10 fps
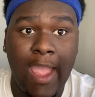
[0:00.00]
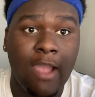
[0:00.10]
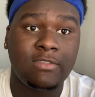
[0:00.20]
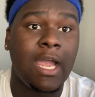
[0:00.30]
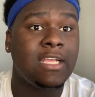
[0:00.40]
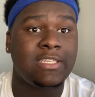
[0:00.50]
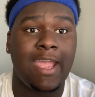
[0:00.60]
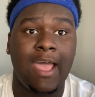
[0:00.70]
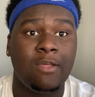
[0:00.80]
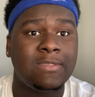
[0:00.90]
Josh
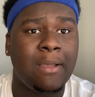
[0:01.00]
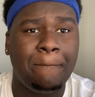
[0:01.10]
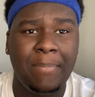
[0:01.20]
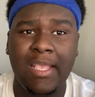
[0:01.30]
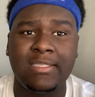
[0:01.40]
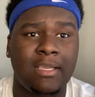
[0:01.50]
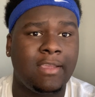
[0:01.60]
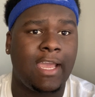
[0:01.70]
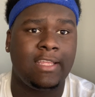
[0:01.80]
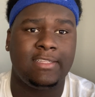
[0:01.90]
Allen was a beast coming
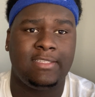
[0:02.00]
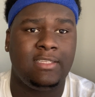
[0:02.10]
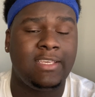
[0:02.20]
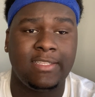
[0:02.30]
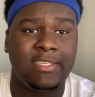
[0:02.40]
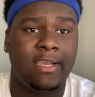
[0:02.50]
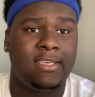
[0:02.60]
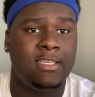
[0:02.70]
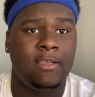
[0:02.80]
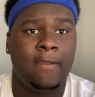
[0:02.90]
out of
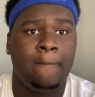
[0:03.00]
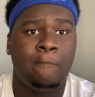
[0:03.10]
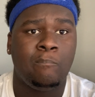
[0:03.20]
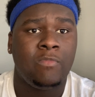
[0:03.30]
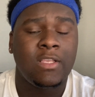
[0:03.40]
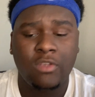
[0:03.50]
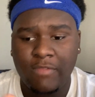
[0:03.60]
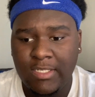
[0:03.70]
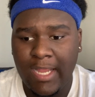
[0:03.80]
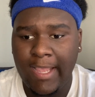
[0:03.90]
Kentucky. So if
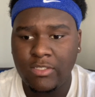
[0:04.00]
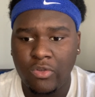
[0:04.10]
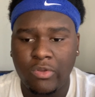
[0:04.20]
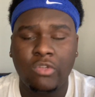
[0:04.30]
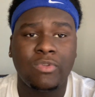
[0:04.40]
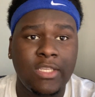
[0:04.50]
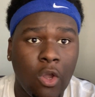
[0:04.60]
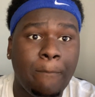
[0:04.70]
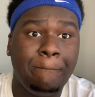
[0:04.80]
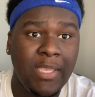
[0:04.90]
the Giants are going to really
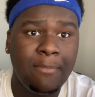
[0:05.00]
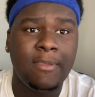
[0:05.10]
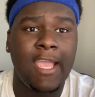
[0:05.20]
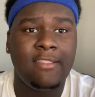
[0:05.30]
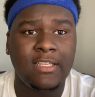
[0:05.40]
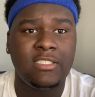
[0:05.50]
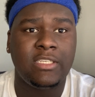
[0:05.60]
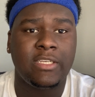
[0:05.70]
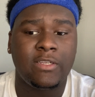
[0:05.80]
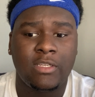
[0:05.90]
go BPA this
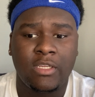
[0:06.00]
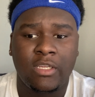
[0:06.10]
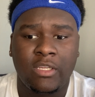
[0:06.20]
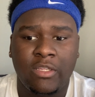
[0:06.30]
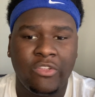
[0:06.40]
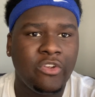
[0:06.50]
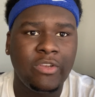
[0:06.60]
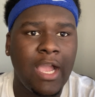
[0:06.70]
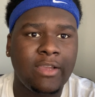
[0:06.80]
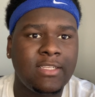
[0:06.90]
year, you're
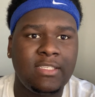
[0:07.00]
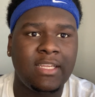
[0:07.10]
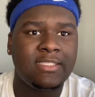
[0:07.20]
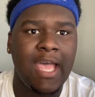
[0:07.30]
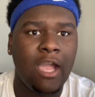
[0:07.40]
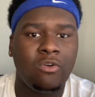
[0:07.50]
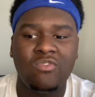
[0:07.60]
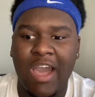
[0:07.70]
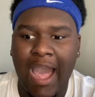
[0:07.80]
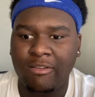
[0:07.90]
not going to see a
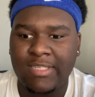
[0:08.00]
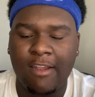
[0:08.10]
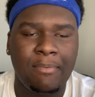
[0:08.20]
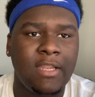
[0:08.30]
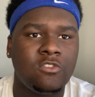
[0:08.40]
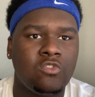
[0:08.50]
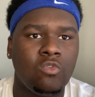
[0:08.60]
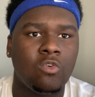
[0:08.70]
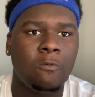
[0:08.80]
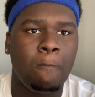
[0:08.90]
tackle outside of Penei
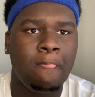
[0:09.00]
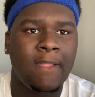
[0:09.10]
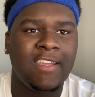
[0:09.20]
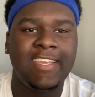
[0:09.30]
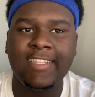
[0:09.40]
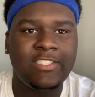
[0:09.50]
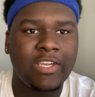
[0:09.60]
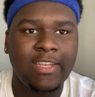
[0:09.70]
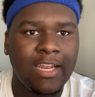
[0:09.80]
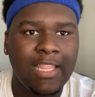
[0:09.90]
Sewell get
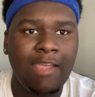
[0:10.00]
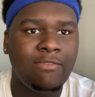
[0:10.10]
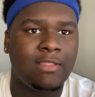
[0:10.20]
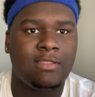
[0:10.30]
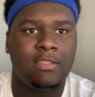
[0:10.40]
taken at 11th.